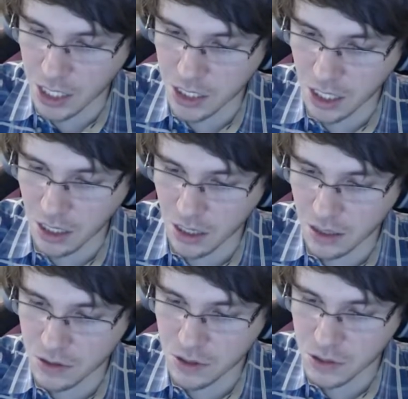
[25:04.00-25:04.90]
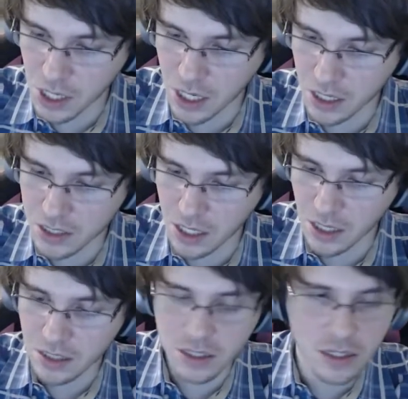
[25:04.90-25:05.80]
He would just write ASA
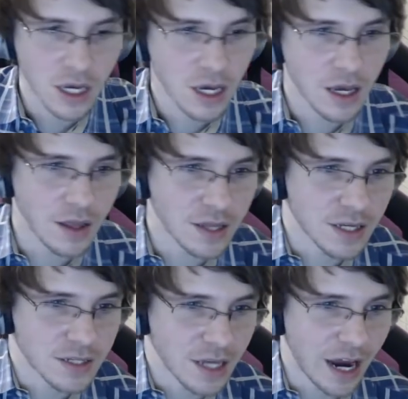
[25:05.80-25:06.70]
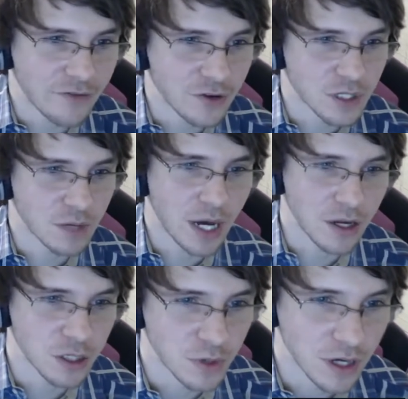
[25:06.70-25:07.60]
like this, and that says after some
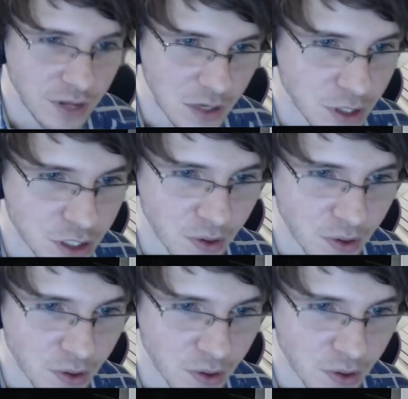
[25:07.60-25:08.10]
algebra, and then he wouldn't do any